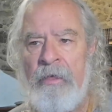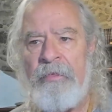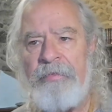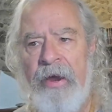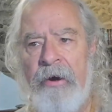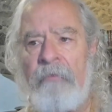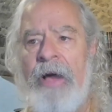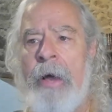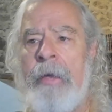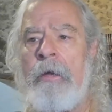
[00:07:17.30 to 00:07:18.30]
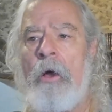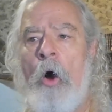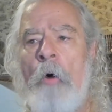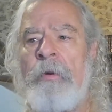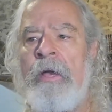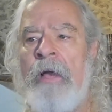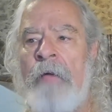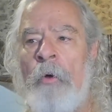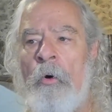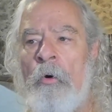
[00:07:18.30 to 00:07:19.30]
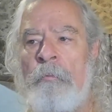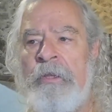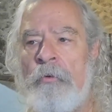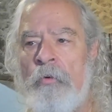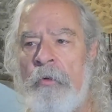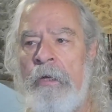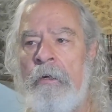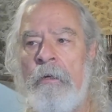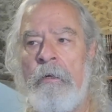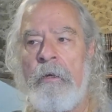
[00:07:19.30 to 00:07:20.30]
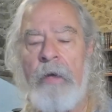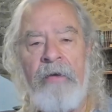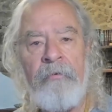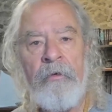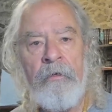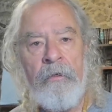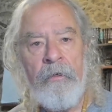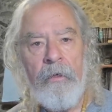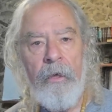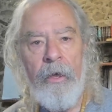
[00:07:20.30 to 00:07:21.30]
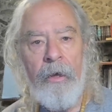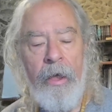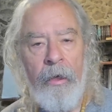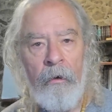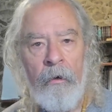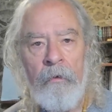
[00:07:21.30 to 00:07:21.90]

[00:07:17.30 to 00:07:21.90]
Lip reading: thereby opening a door between heaven and hell.